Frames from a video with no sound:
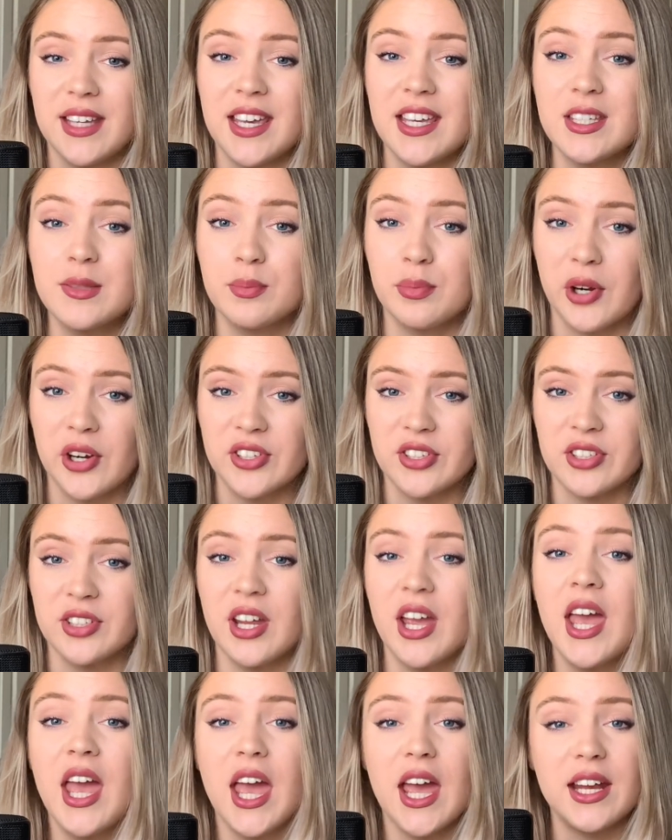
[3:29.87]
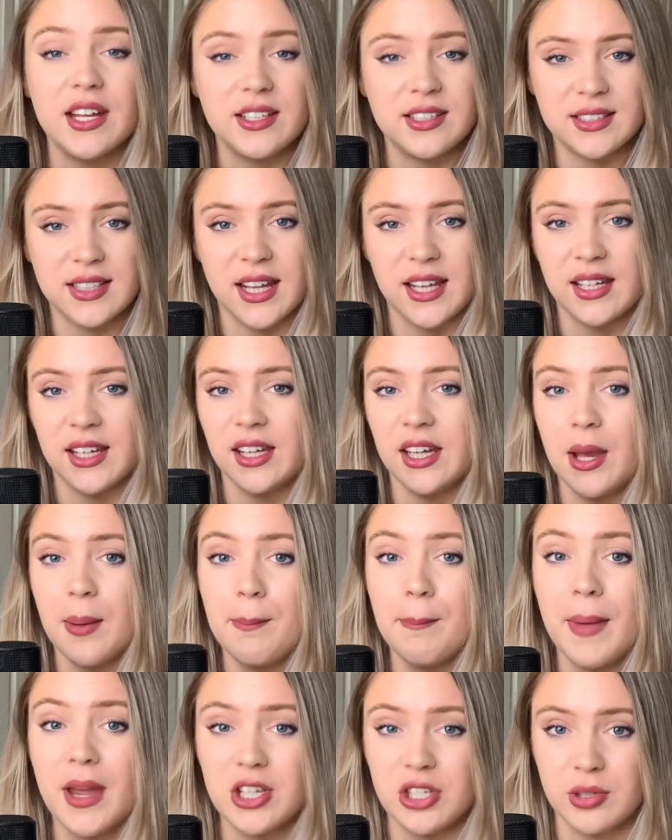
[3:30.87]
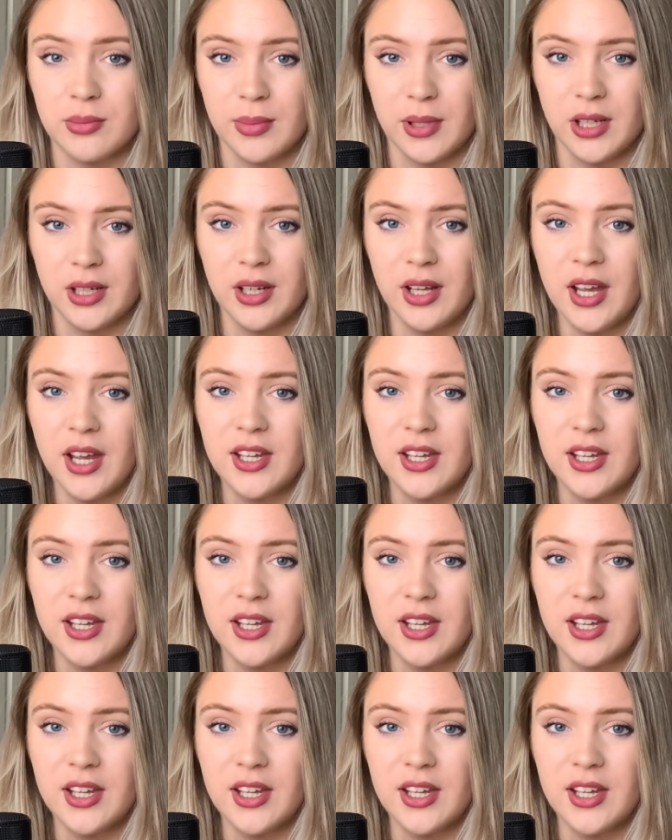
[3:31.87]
is present and is taking a measurement.